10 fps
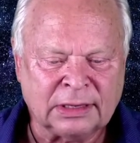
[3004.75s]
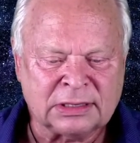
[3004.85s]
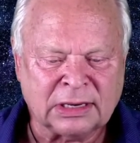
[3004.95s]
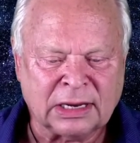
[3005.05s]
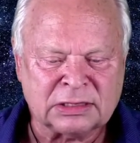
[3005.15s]

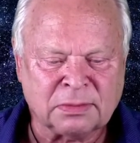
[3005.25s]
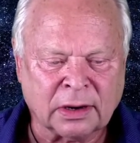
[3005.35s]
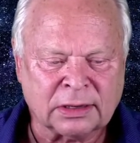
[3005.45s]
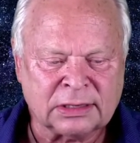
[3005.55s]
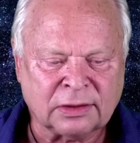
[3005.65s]
It's a nice
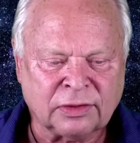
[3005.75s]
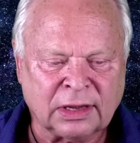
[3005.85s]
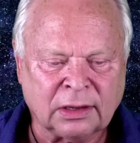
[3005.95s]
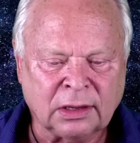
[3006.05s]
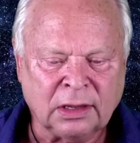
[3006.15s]
marketing
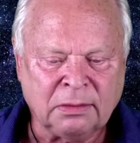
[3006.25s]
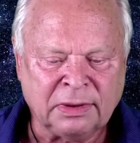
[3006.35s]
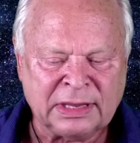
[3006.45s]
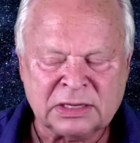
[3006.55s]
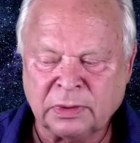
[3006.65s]
thing,
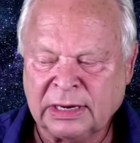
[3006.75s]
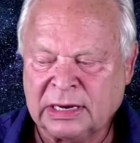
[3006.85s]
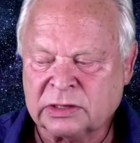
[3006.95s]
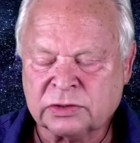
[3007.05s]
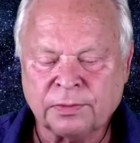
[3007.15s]
but that's what
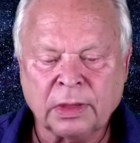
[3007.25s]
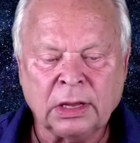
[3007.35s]
it is.